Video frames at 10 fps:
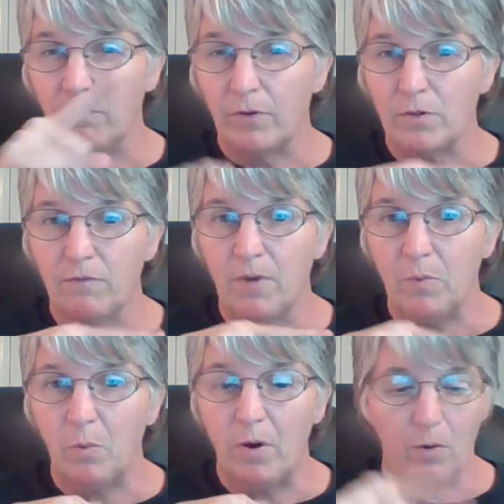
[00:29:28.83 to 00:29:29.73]
1st of
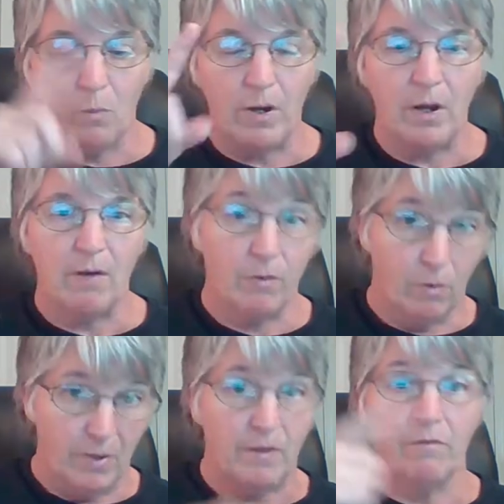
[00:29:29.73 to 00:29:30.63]
February, or whatever
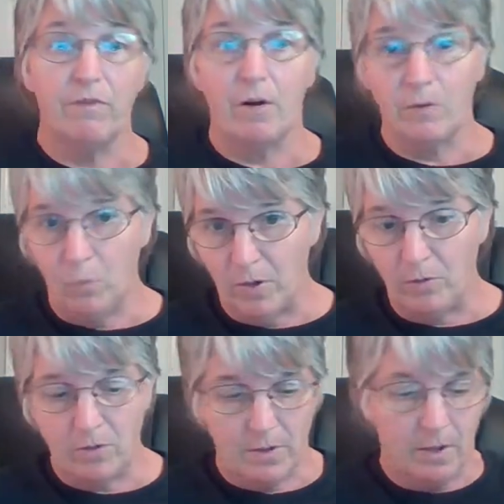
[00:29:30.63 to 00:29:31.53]
will be the fall and
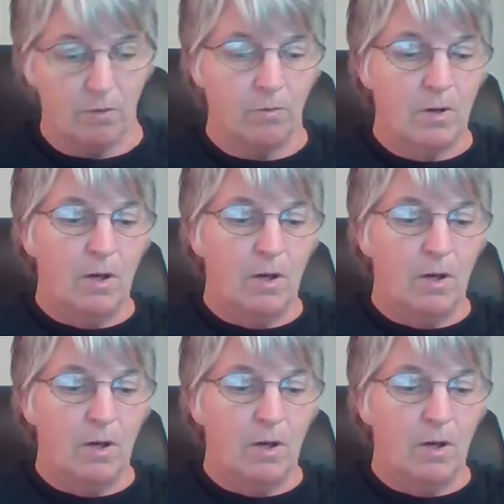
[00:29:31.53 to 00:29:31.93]
winter sale,